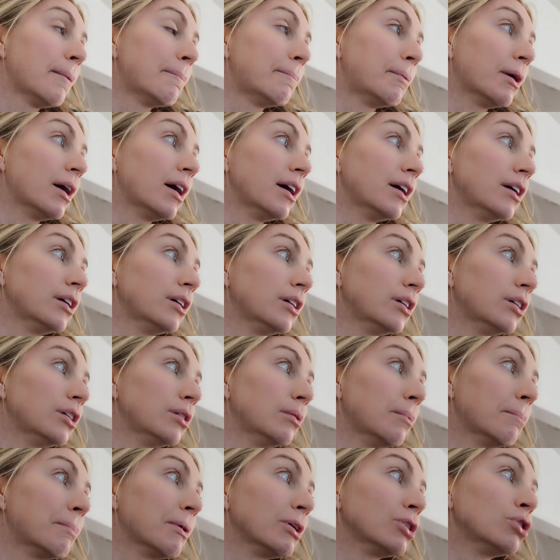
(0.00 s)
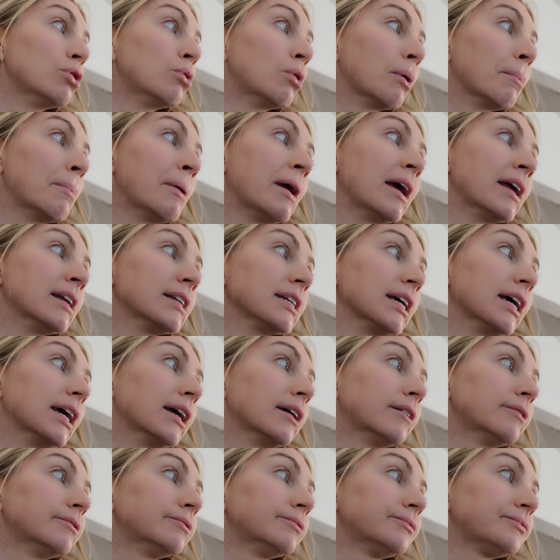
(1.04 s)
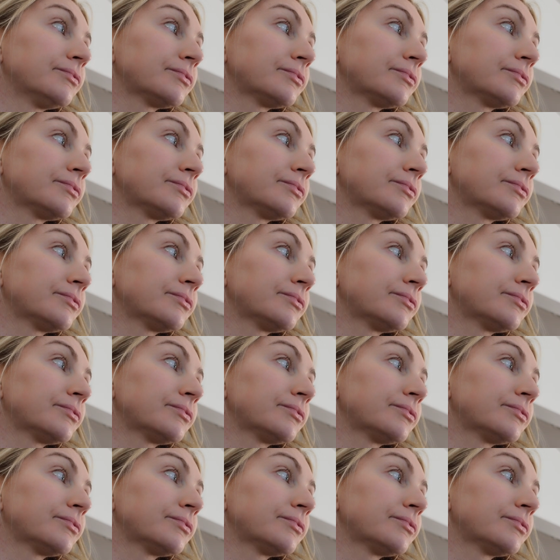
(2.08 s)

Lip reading: But you were panting.